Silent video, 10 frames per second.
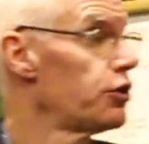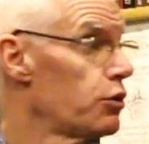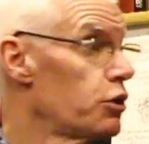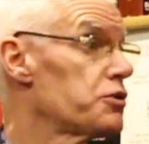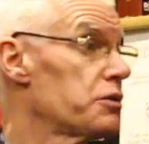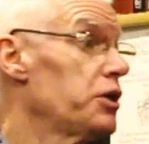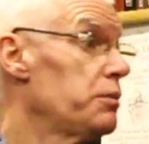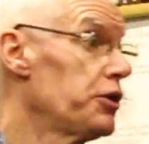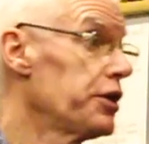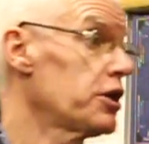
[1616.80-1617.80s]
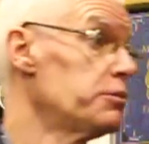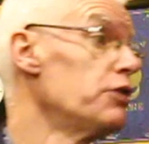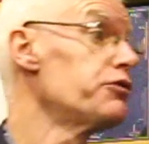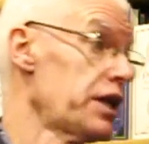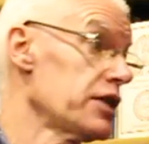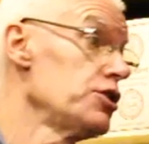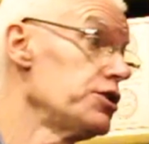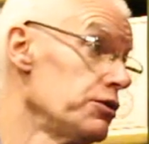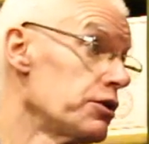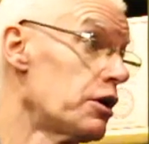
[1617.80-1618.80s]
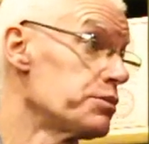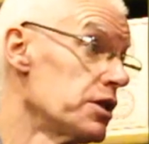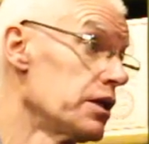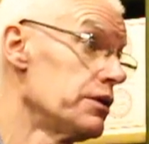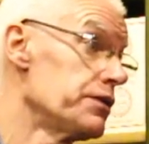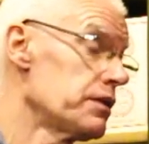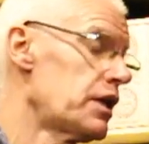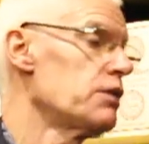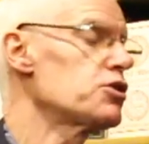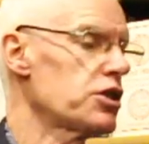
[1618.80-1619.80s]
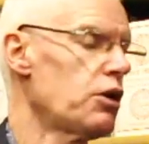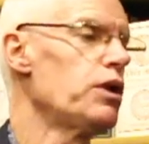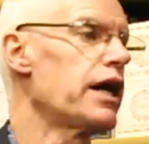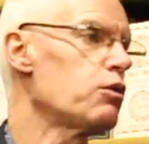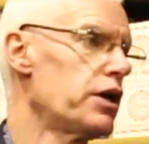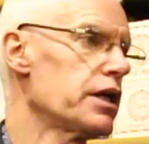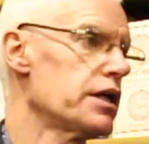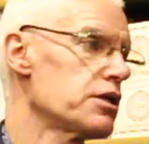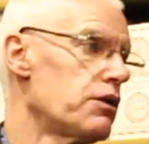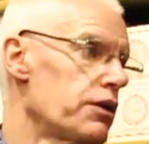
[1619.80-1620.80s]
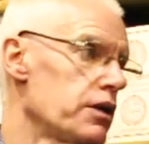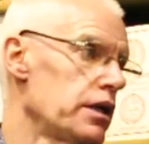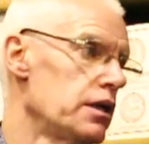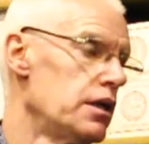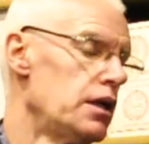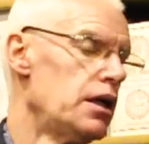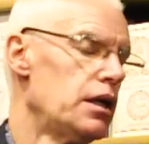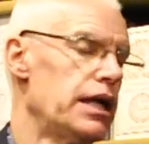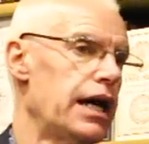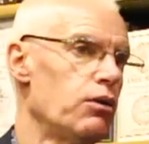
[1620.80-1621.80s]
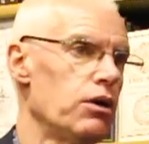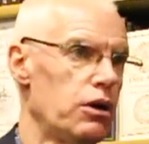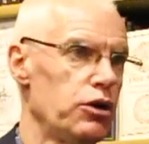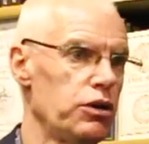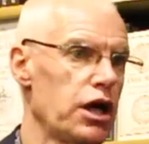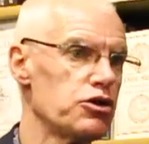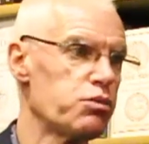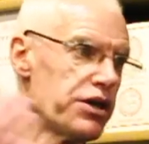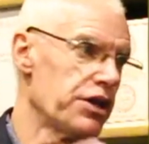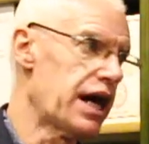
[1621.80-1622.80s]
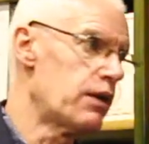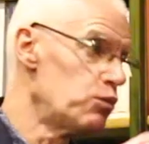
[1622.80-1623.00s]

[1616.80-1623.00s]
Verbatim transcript: are groups of people that come over and actually do the crop circles and I was told that quite categorically. Now who knows whether that